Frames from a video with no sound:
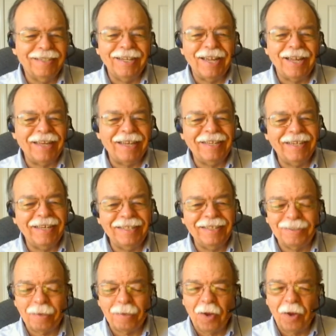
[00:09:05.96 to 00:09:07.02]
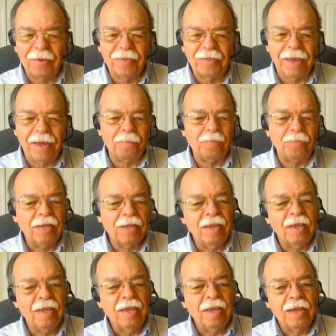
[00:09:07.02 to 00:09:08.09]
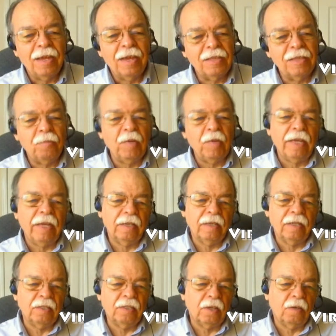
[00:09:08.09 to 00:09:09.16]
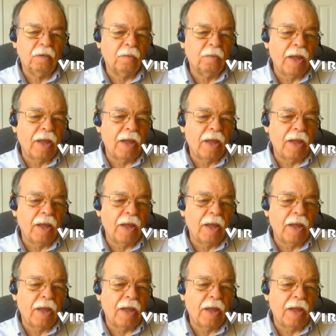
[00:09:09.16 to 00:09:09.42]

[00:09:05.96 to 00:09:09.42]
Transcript: lattes, all of that. And then we, you know,